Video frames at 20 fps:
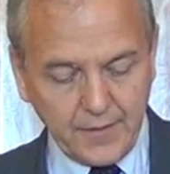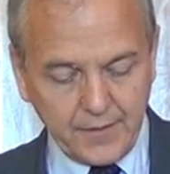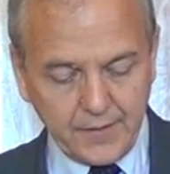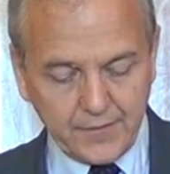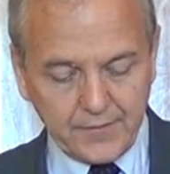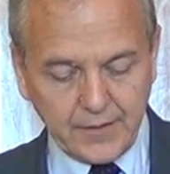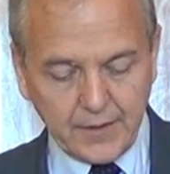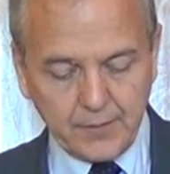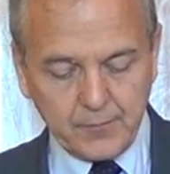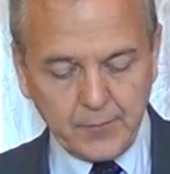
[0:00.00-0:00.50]

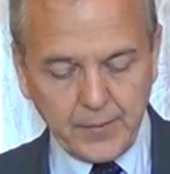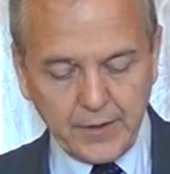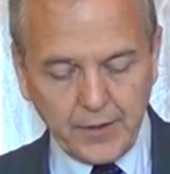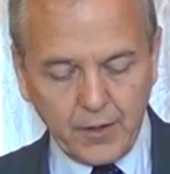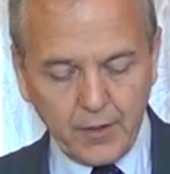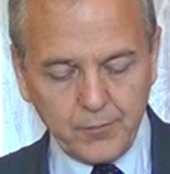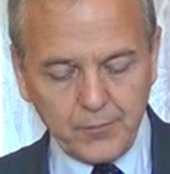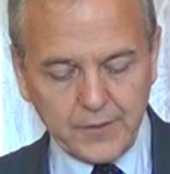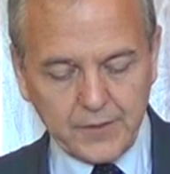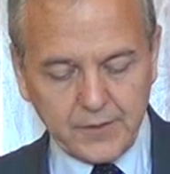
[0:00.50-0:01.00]
that they may
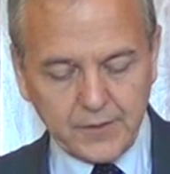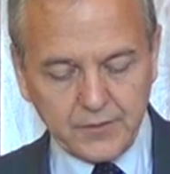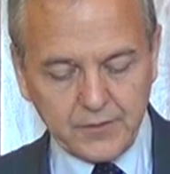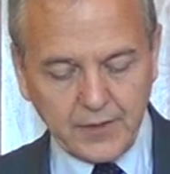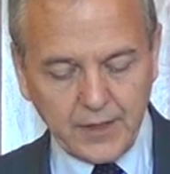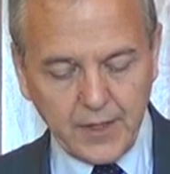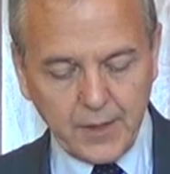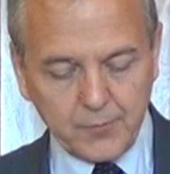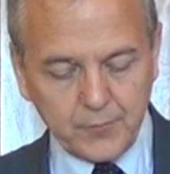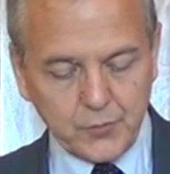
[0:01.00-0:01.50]
all be
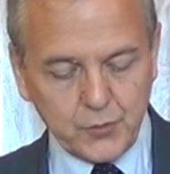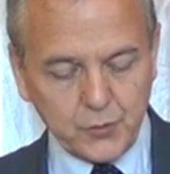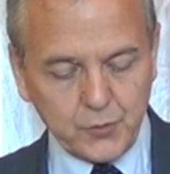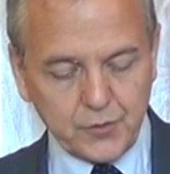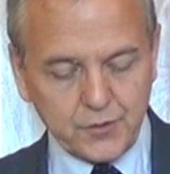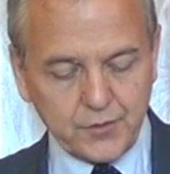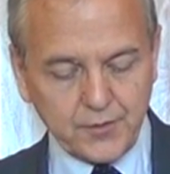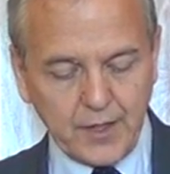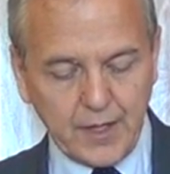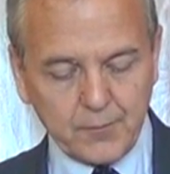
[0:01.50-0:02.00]
condemned who
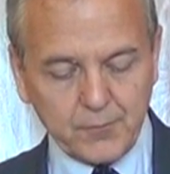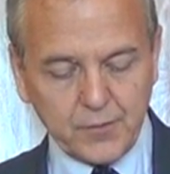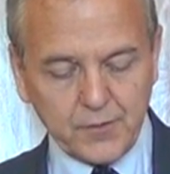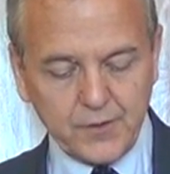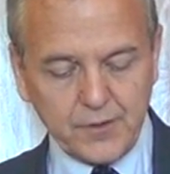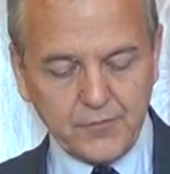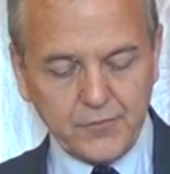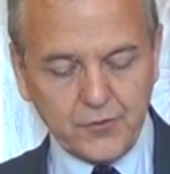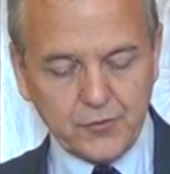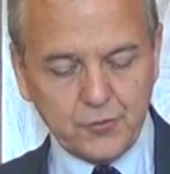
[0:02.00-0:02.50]
did not
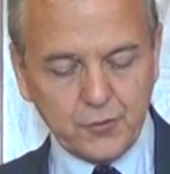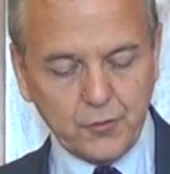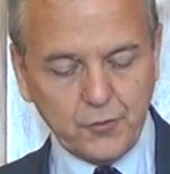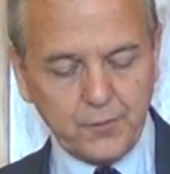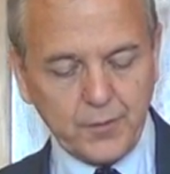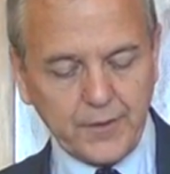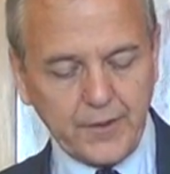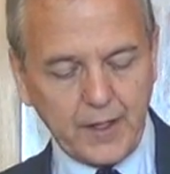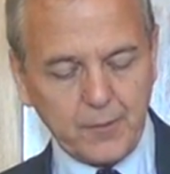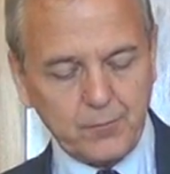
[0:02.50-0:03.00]
believe the
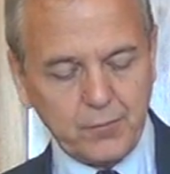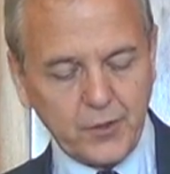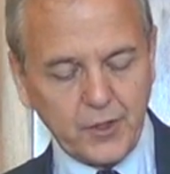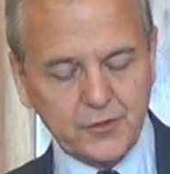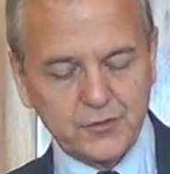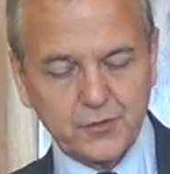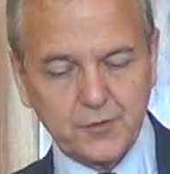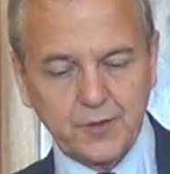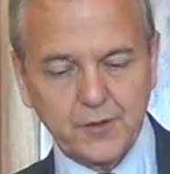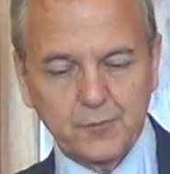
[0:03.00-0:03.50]
truth but had
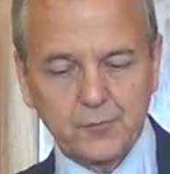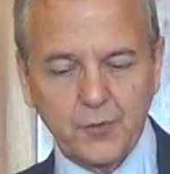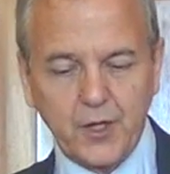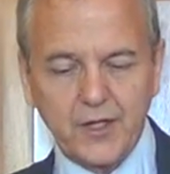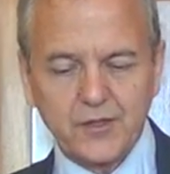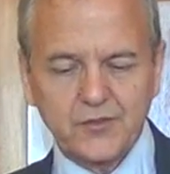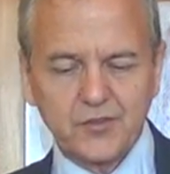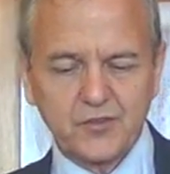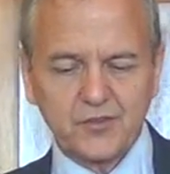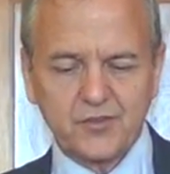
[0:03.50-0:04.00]
pleasure in
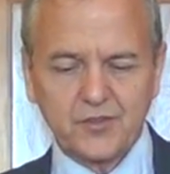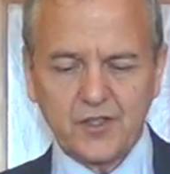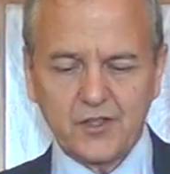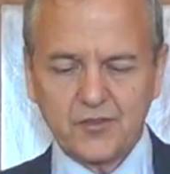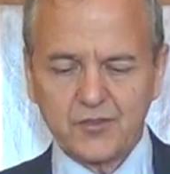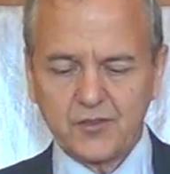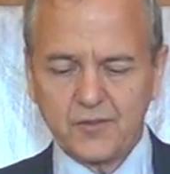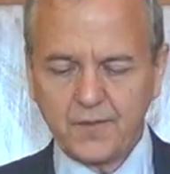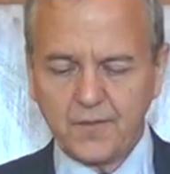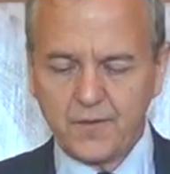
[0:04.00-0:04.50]

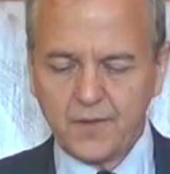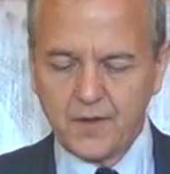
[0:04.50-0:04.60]
unrighteousness.